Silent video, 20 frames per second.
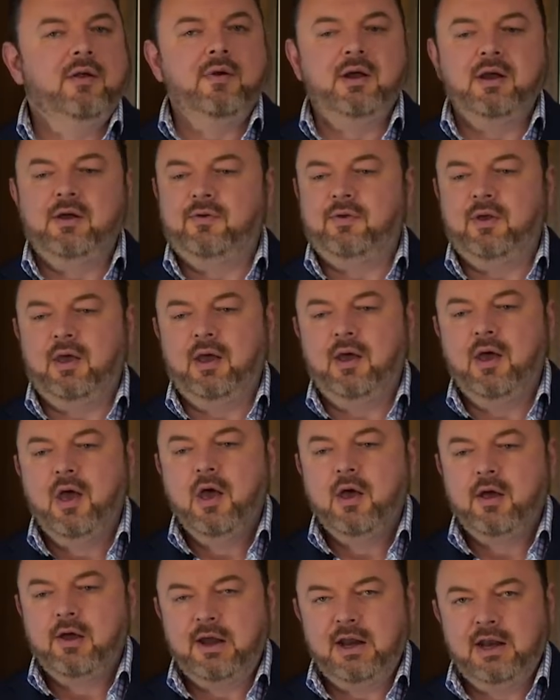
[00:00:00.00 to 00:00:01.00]
or anything.
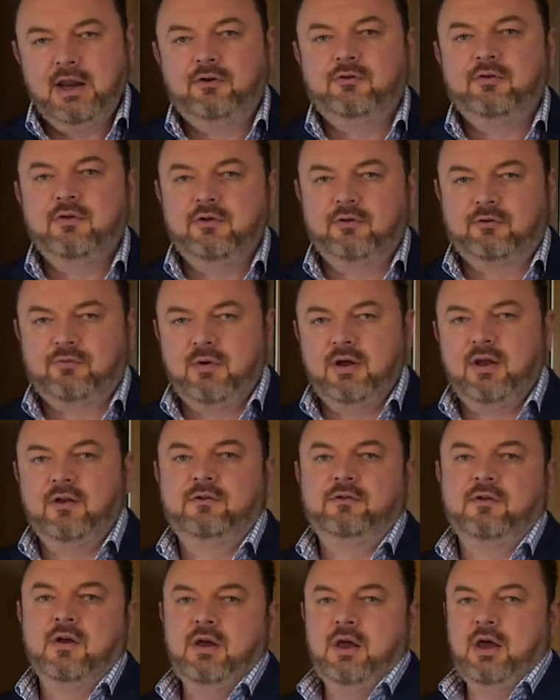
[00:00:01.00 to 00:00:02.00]
You literally just
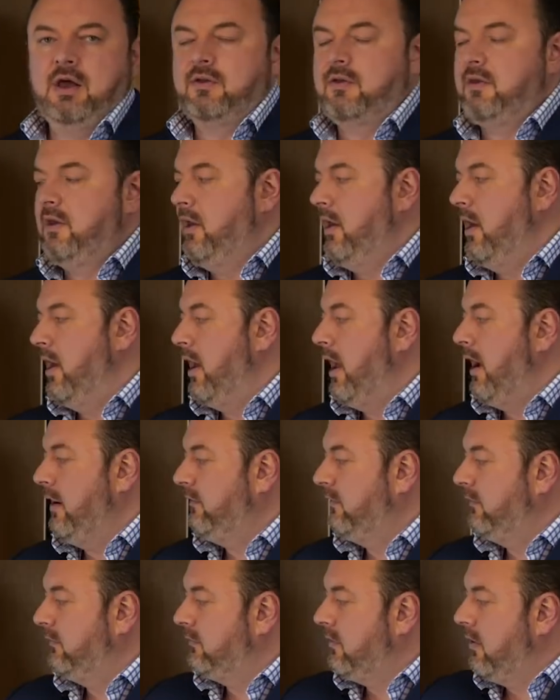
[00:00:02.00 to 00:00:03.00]
register. You get the
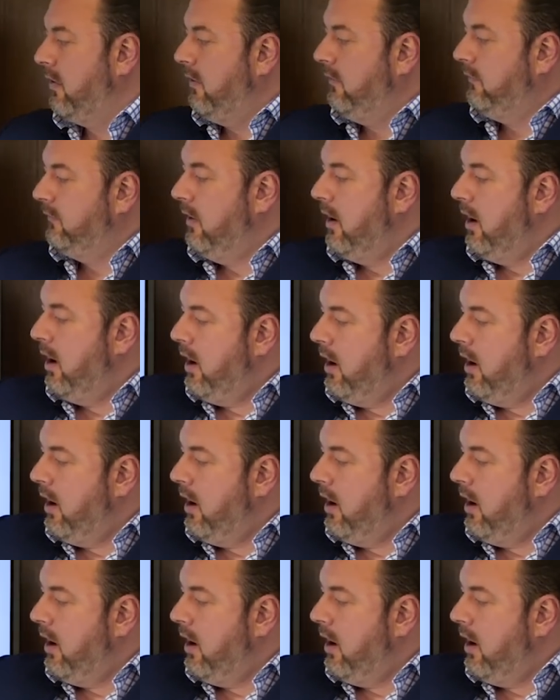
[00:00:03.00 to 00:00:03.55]
access codes.